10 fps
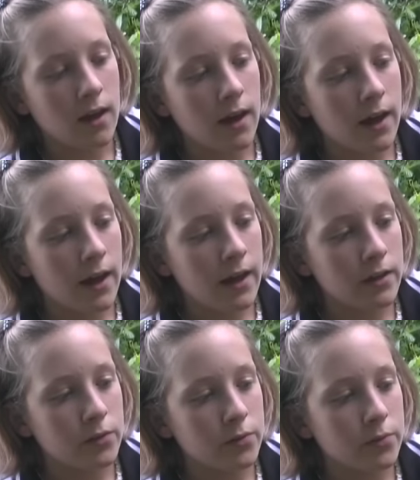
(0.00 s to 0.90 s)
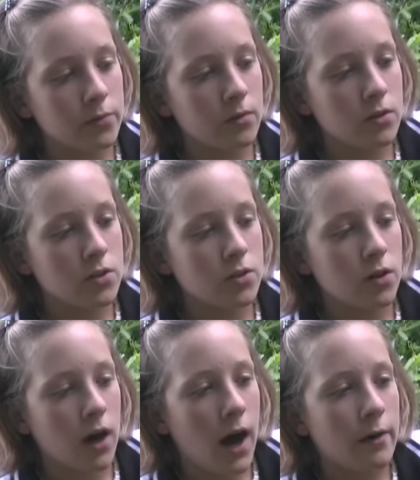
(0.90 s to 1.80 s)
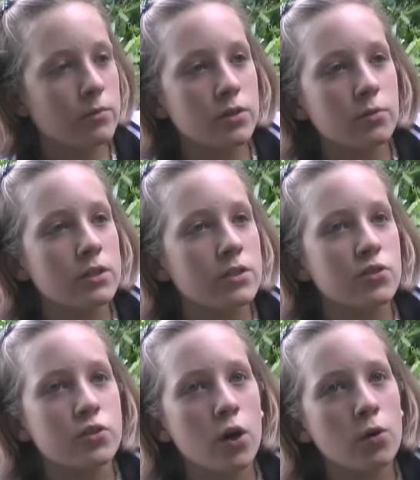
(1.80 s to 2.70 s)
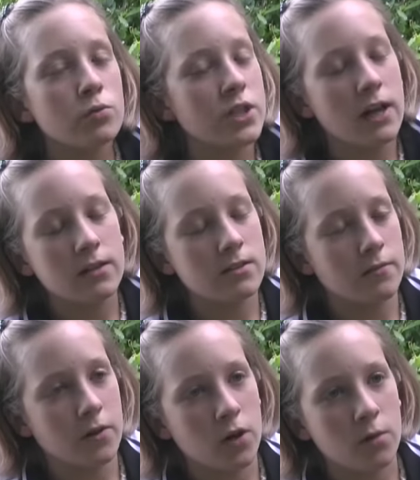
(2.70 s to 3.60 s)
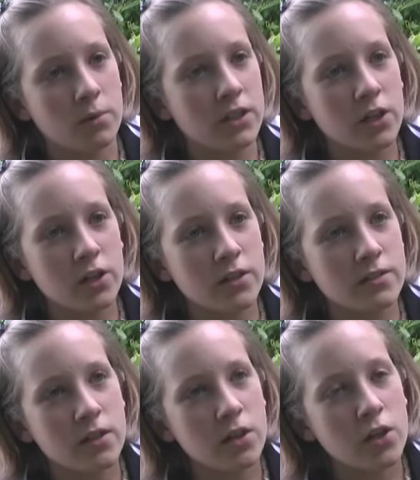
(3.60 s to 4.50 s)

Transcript: And I was always so jealous of her because